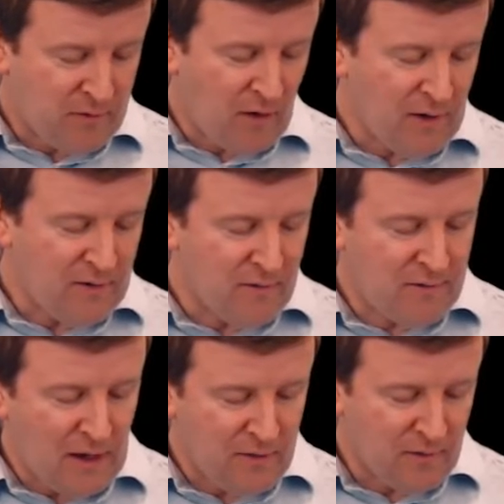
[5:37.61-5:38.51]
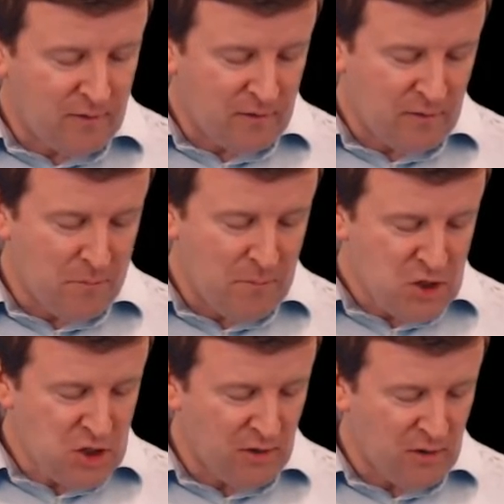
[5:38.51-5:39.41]
The Titan-Saturn system
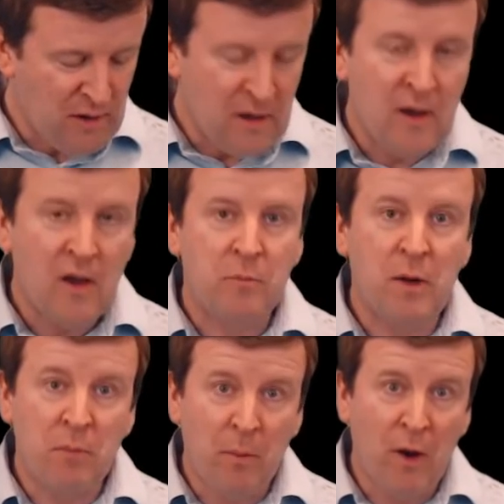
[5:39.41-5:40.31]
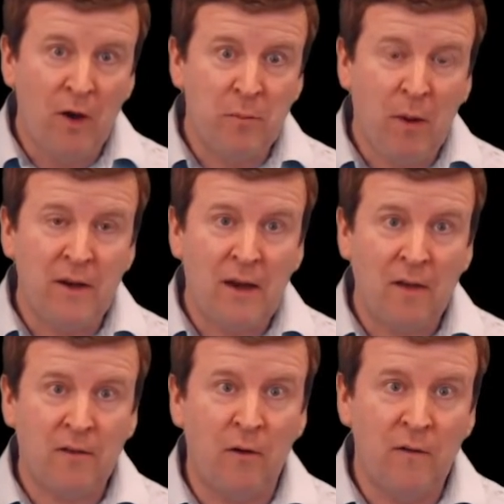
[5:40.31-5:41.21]
mission has been proposed by
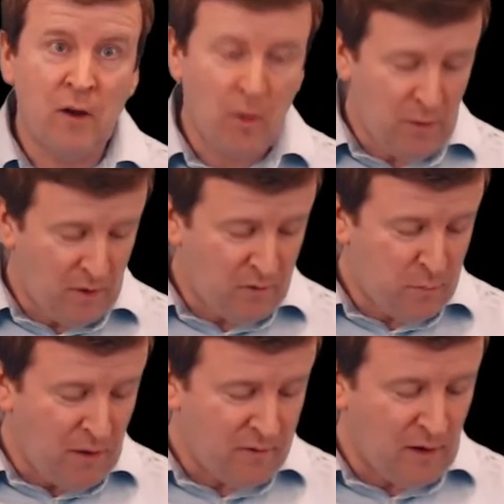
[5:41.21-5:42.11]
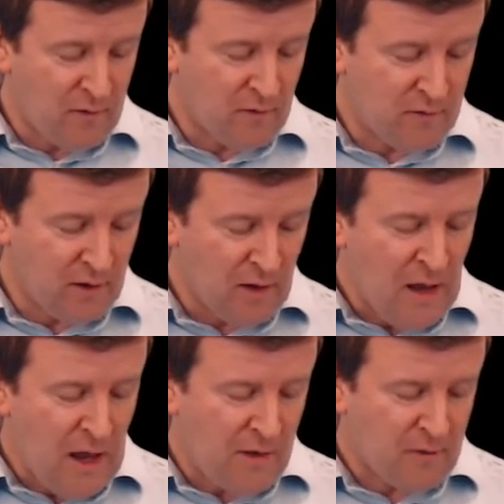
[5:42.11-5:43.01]
NASA and the European Space Agency,
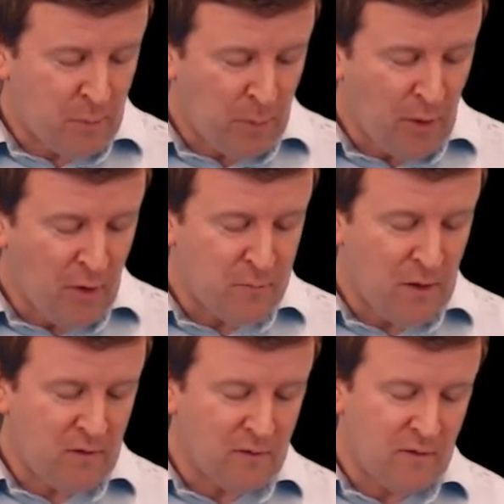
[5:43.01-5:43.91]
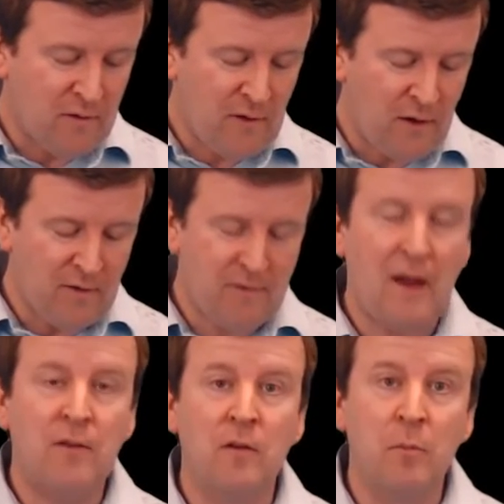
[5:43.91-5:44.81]
and it's a proposed mission to study
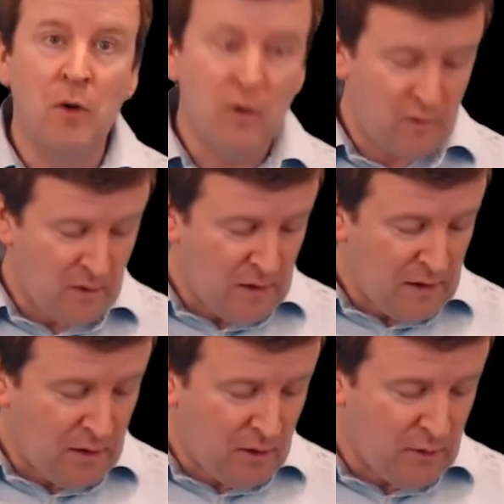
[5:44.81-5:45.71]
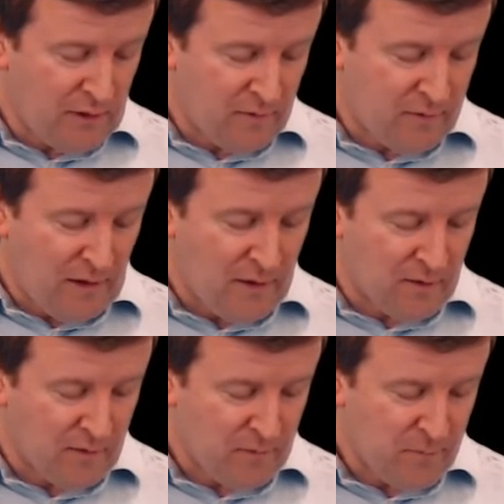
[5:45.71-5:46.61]
Saturn's moons, including
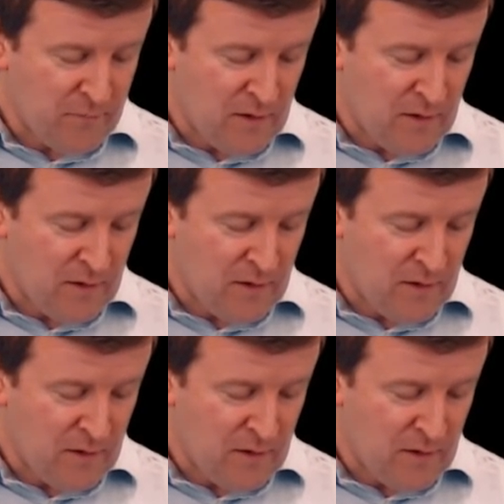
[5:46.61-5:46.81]
Enceladus.